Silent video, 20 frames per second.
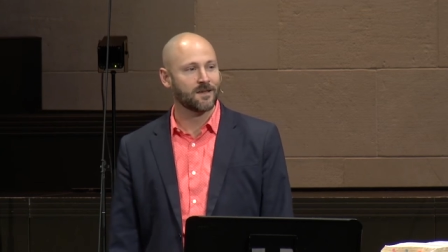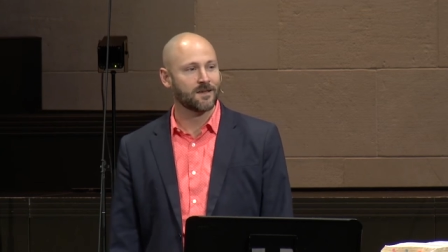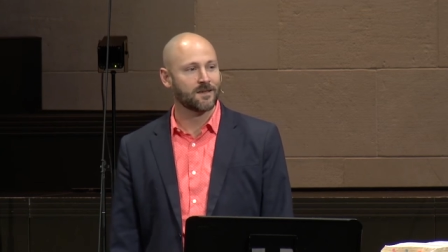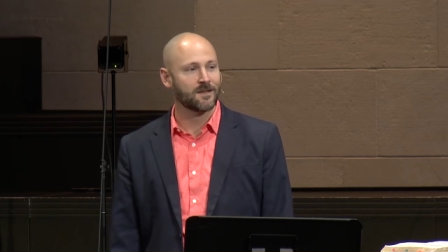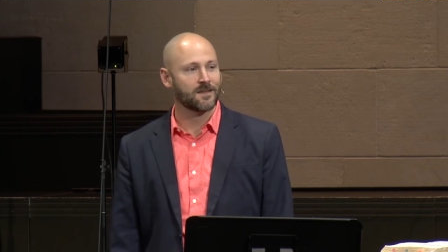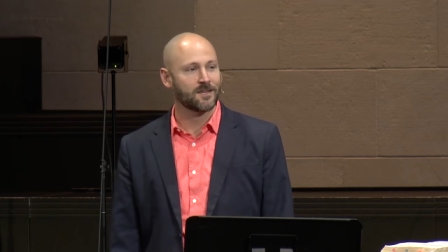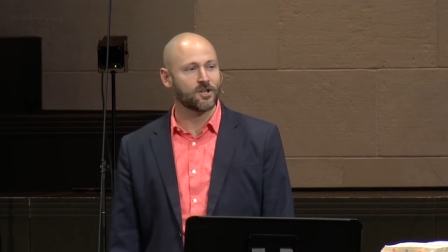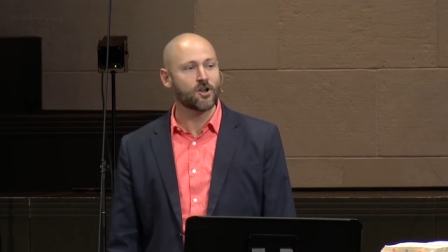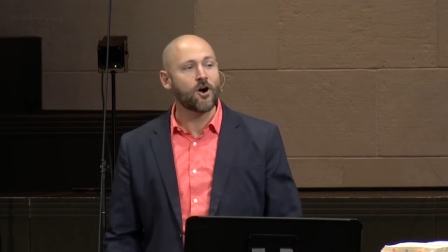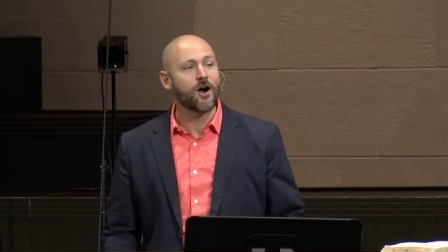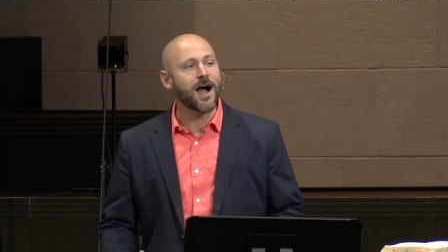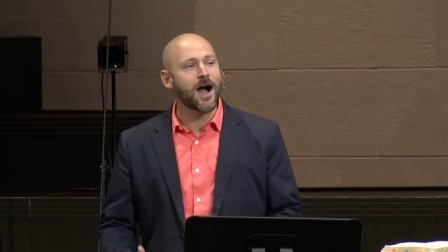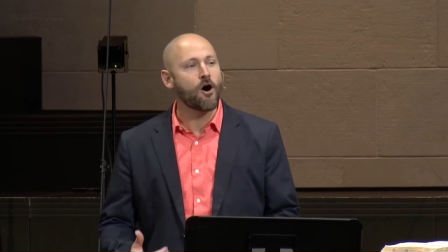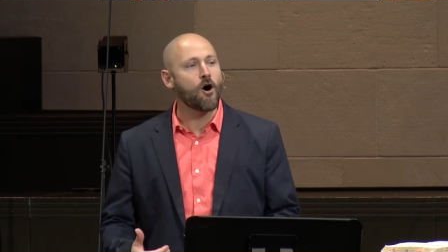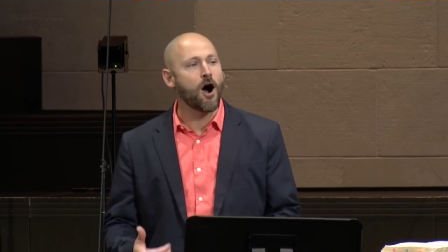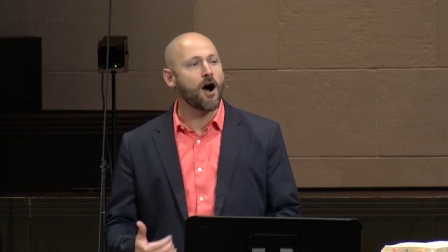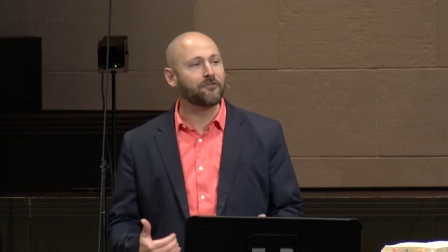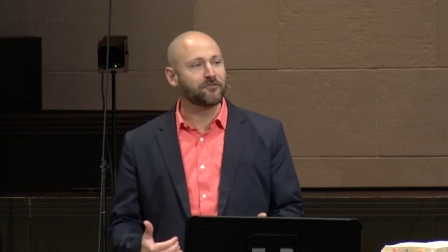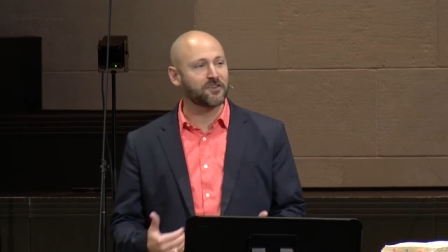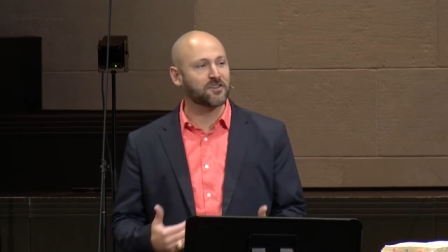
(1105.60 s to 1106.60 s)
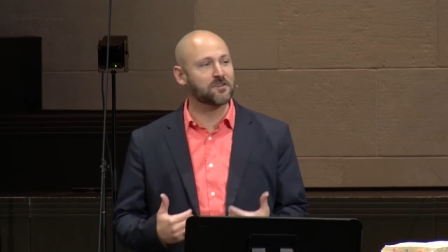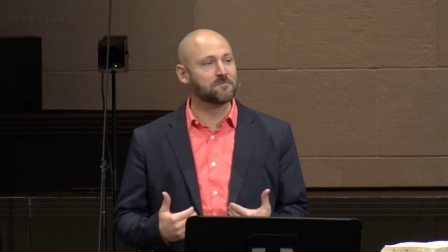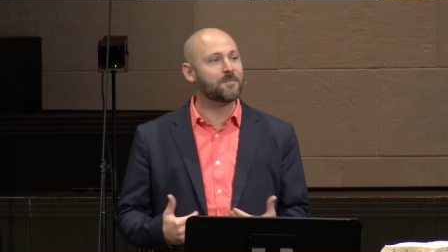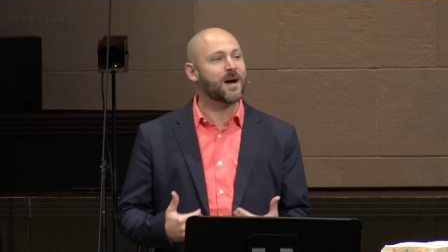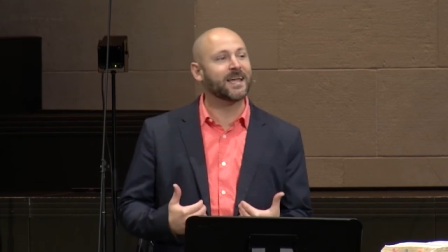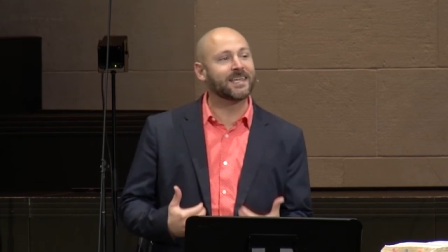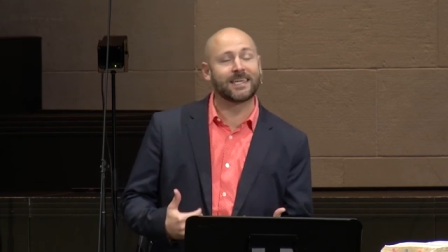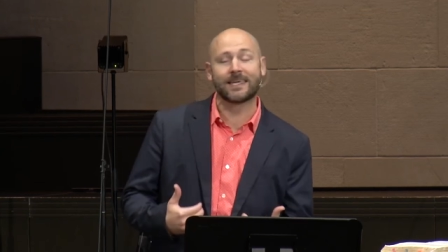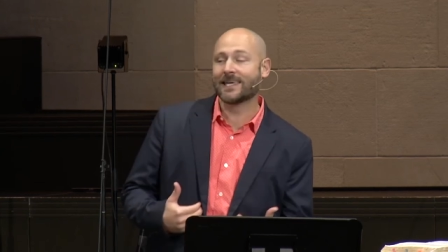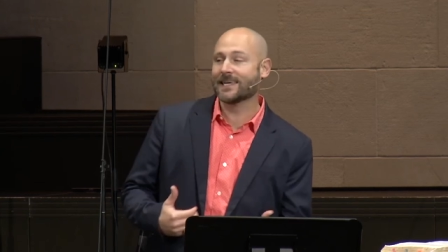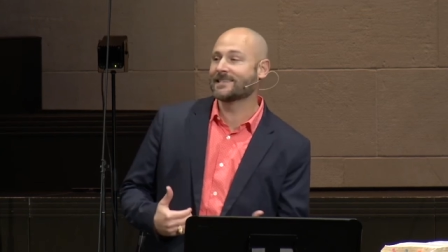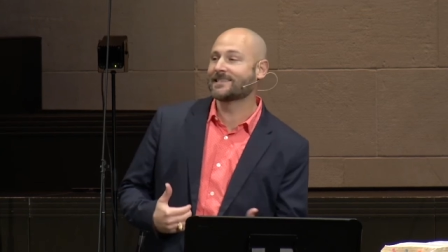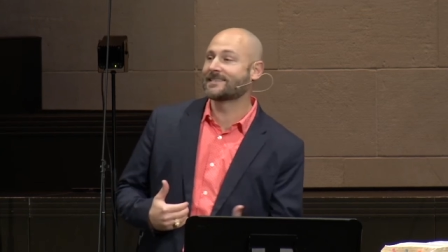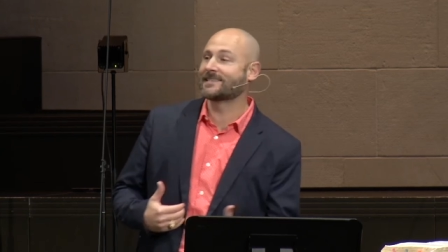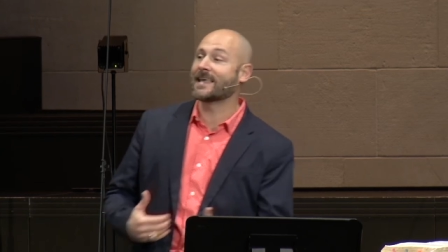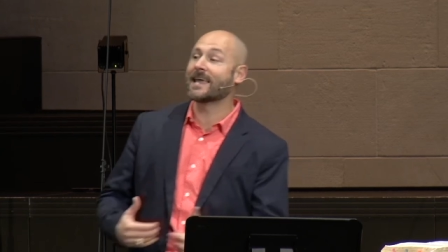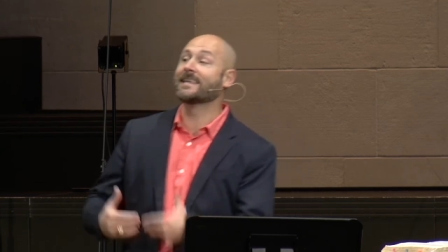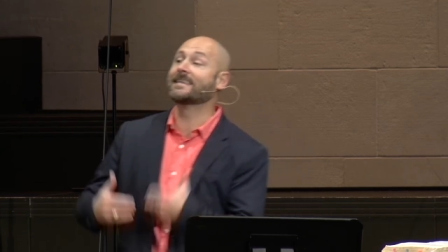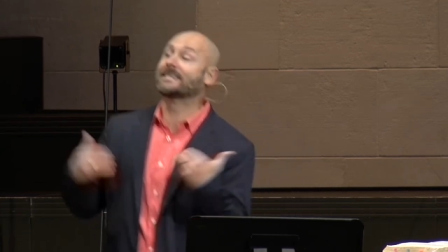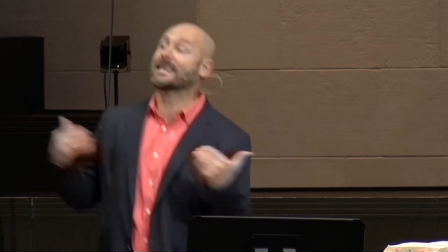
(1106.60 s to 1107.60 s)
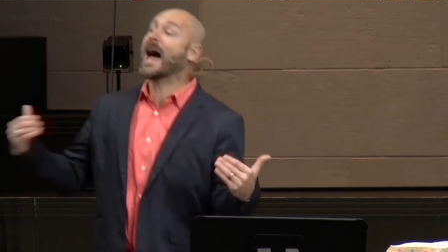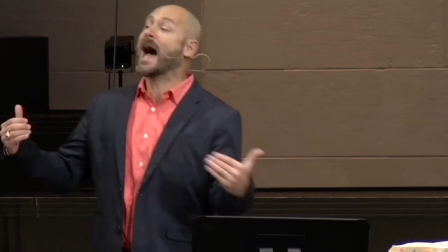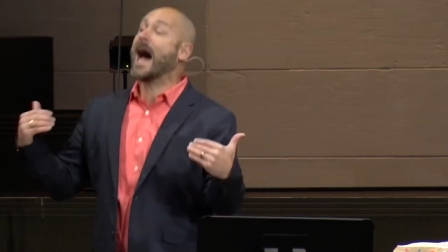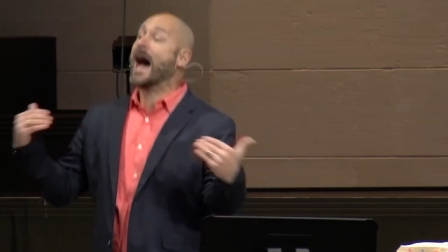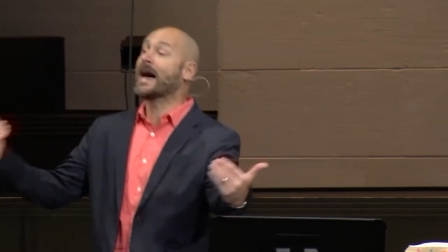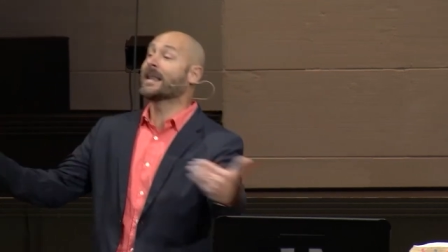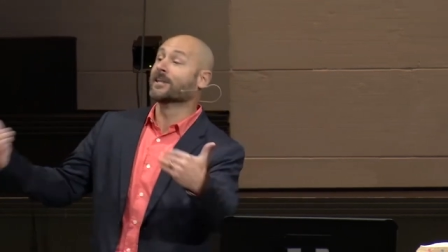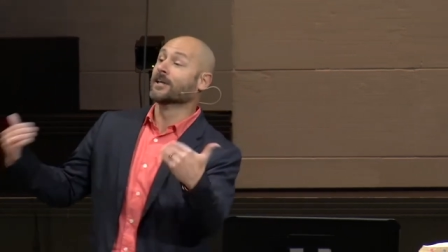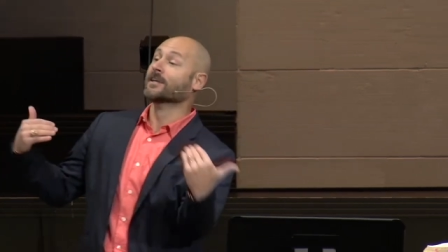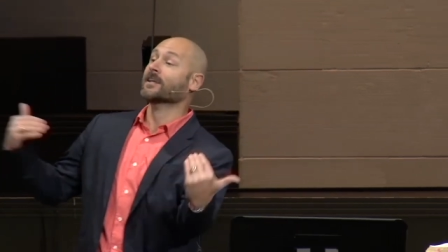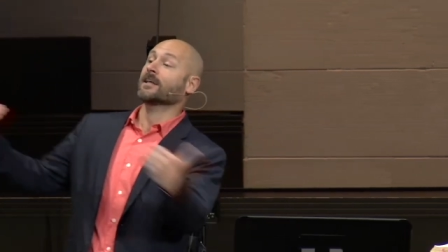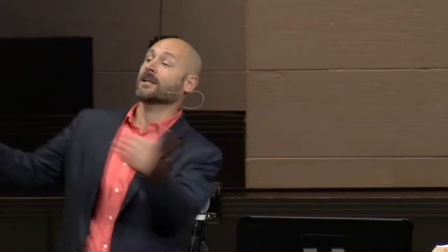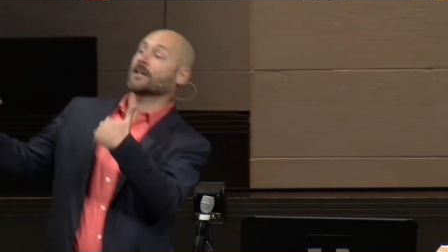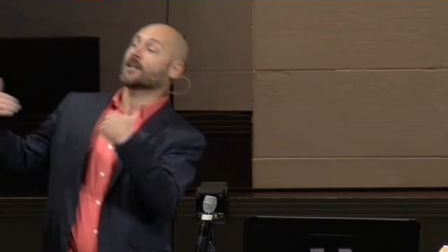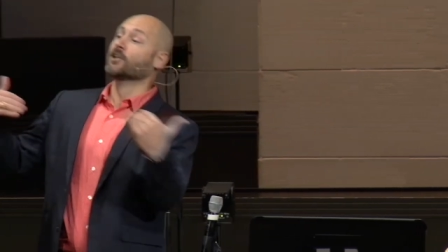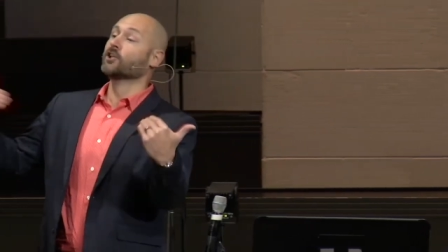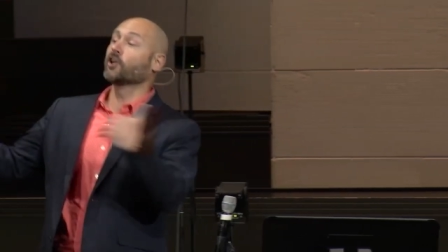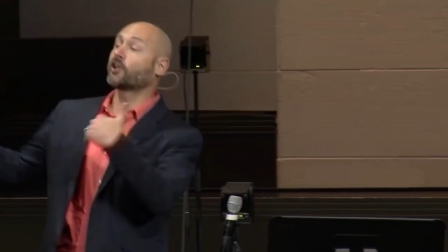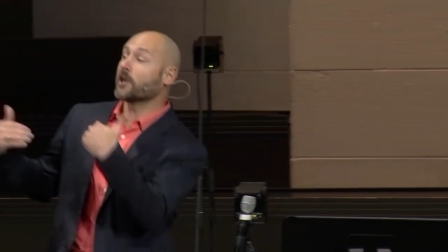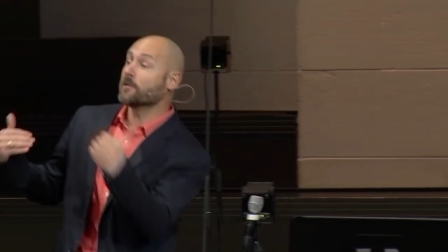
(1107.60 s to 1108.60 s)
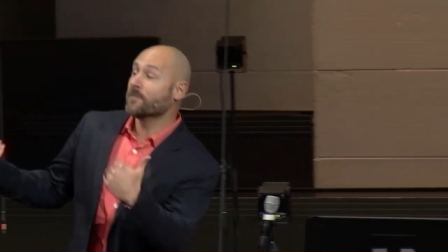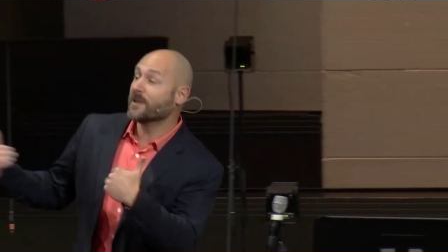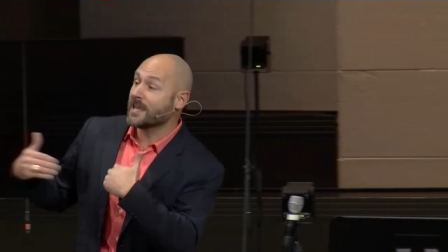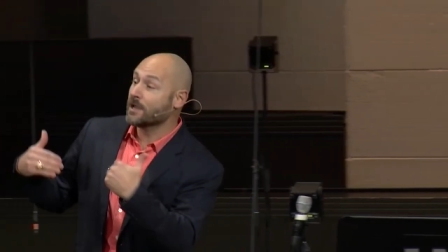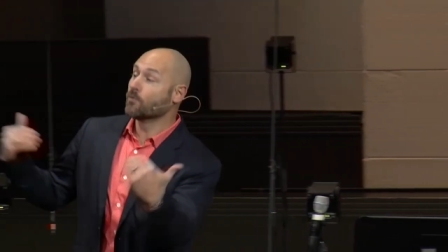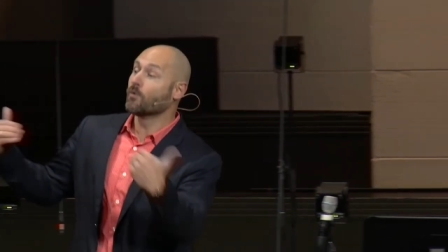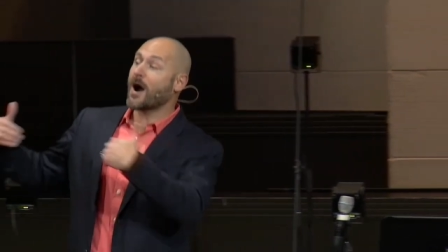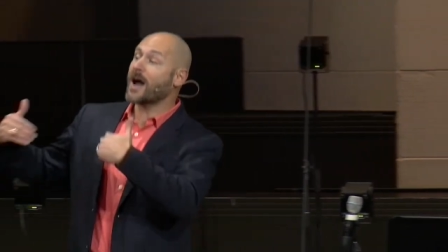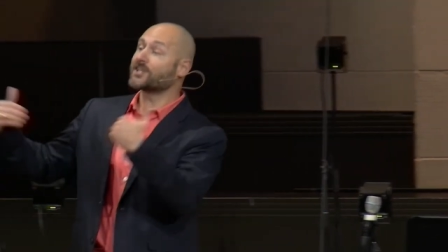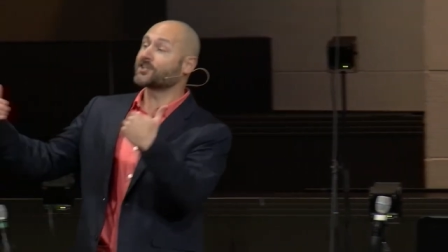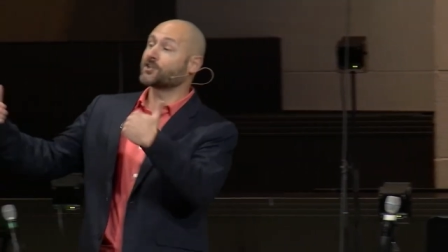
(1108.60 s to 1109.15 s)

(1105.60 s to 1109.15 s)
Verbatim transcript: You know how often my kids say, Dad, look at me, watch